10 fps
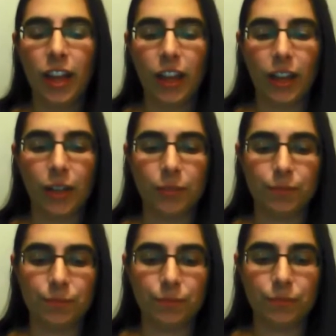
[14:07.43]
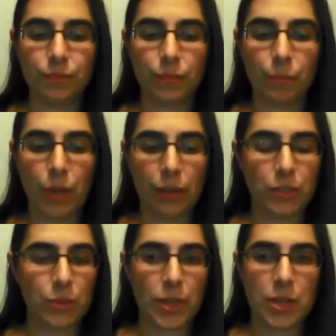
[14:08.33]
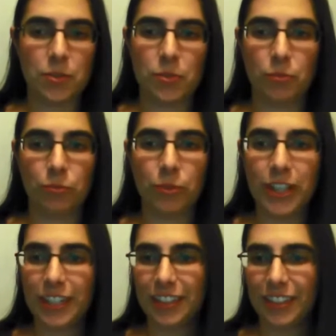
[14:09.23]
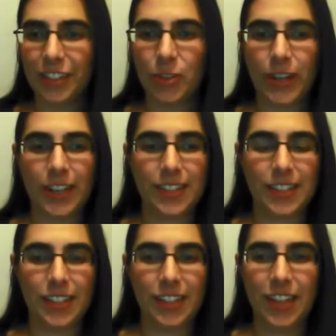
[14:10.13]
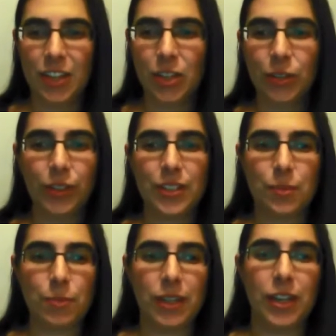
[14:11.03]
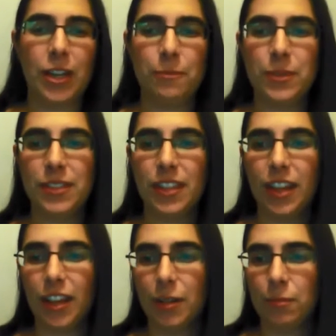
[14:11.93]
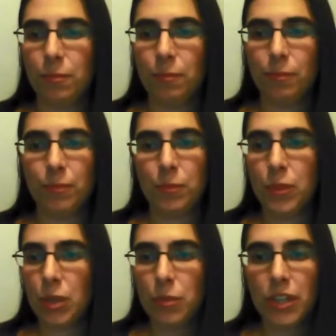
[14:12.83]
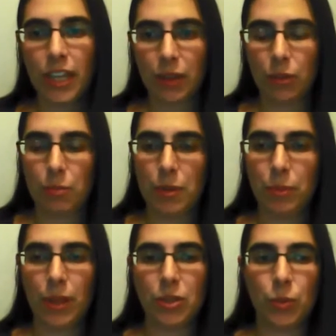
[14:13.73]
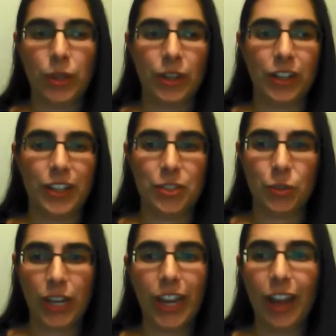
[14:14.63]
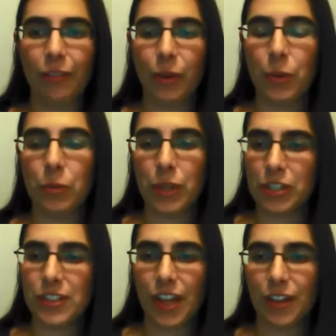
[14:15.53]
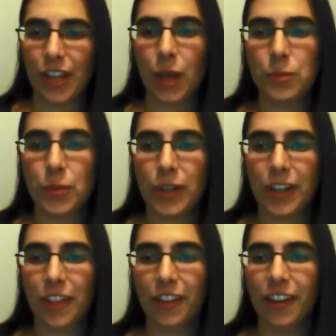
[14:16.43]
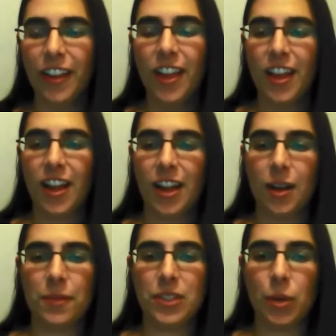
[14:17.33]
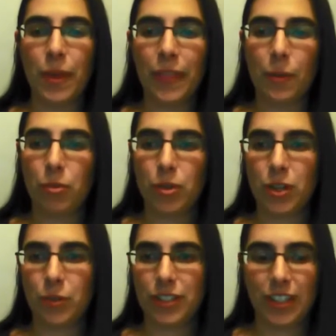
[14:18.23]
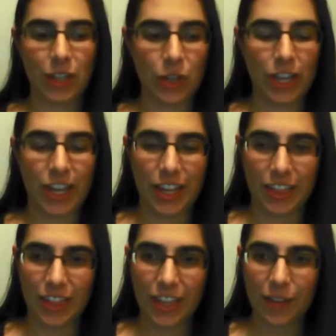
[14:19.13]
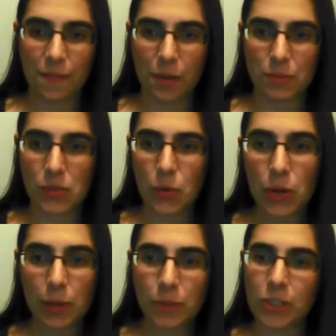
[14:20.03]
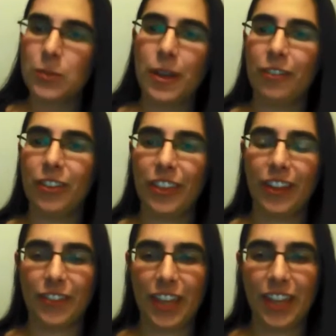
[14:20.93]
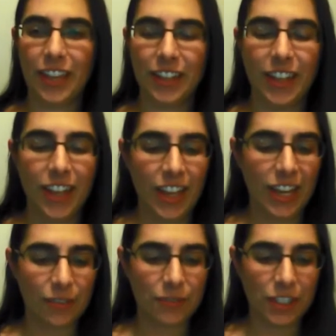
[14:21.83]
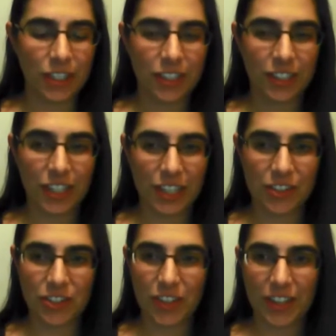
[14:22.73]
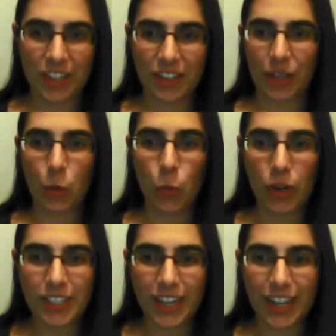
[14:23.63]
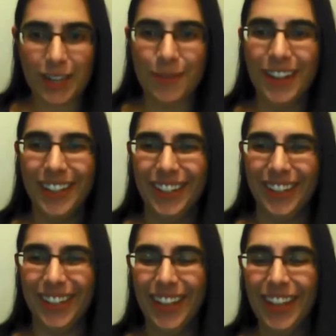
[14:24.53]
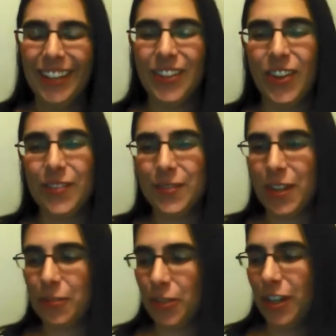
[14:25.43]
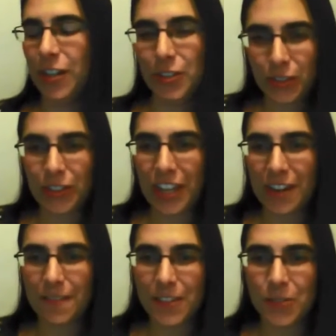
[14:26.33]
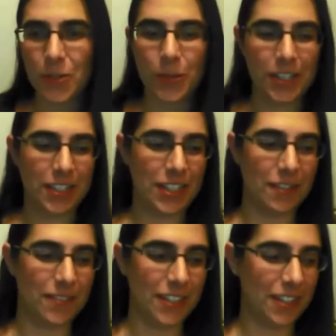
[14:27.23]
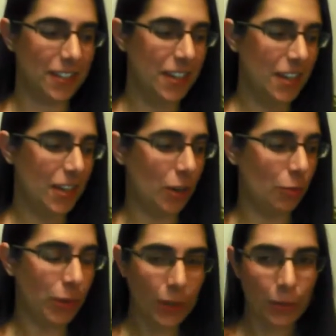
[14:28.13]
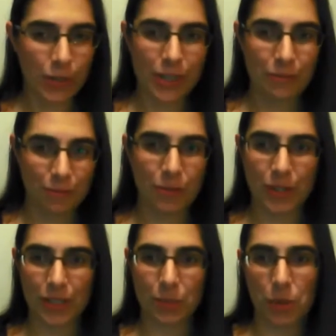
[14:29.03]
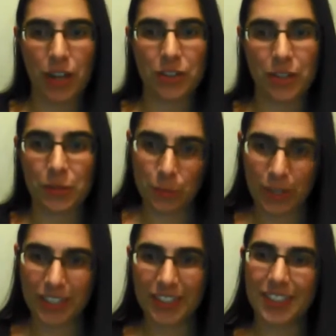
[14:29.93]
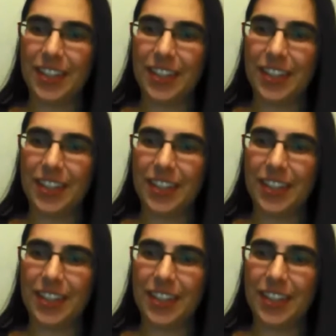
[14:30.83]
But I've just been reading like crazy, going to meetups, communicating with people on Twitter. It's great how everyone reaches out and helps one another. And so I'm at that point where it's like, okay, I think I've absorbed just about everything I can, and I've done each thing like one time. I've created a certain kind of visual once. I've done a real random forest project once.